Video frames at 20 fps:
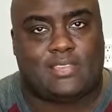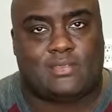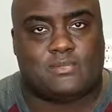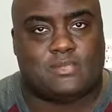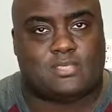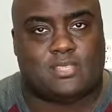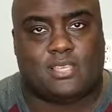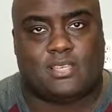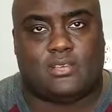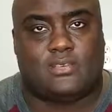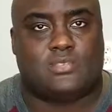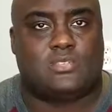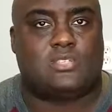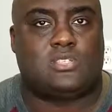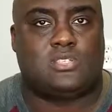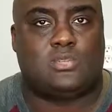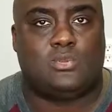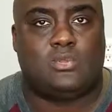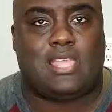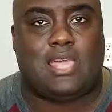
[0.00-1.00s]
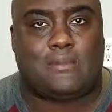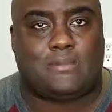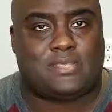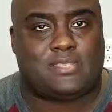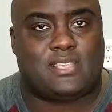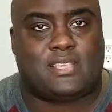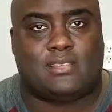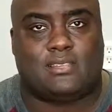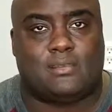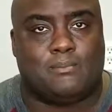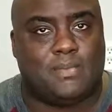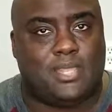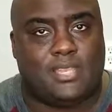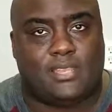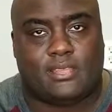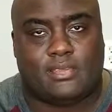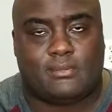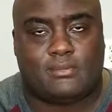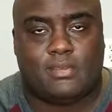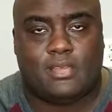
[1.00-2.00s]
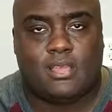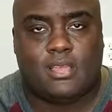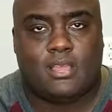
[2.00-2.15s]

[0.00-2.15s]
themselves to that particular medium.